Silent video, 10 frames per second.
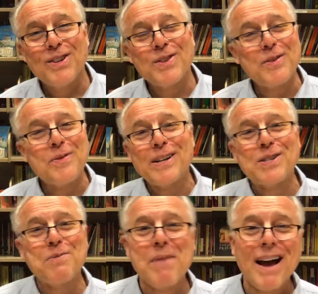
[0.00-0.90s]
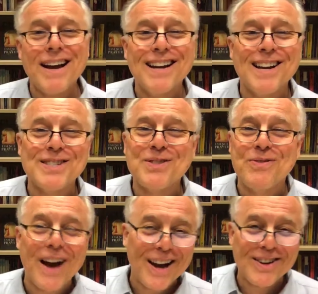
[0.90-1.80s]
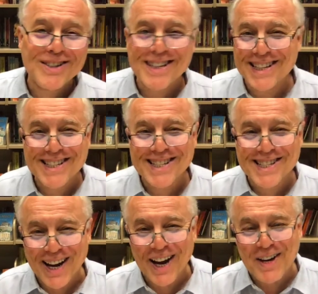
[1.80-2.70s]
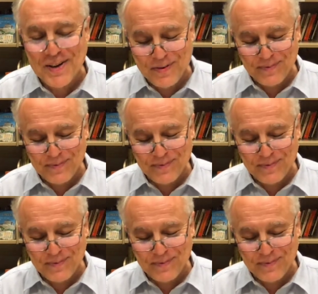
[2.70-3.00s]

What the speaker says: The rich man has found his son!"